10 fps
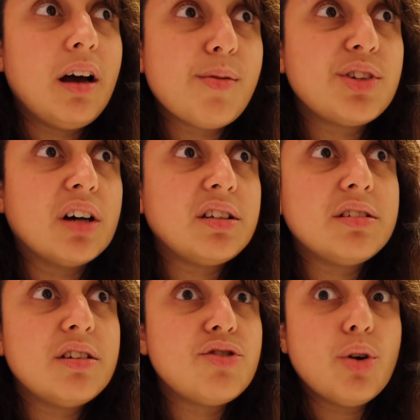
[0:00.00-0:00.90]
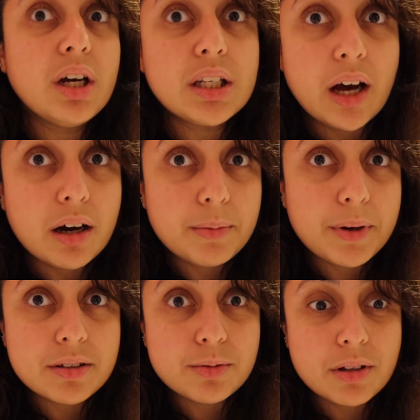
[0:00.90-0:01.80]
I'm starting to enjoy it now,
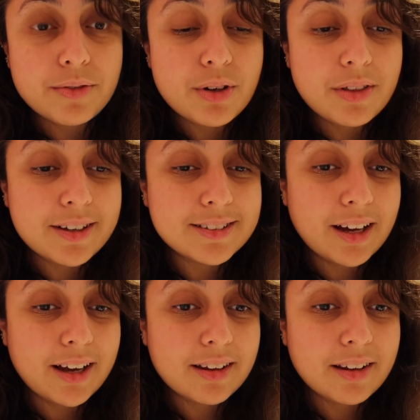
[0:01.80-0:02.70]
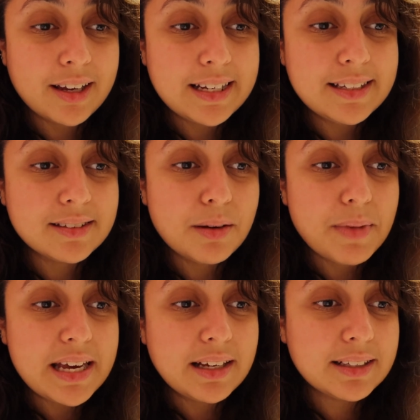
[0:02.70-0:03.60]
because it's one of the few things that I can, like, easily
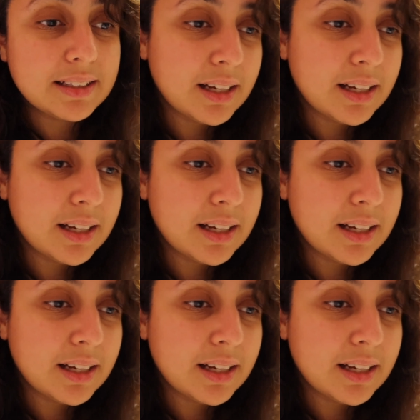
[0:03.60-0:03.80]
make.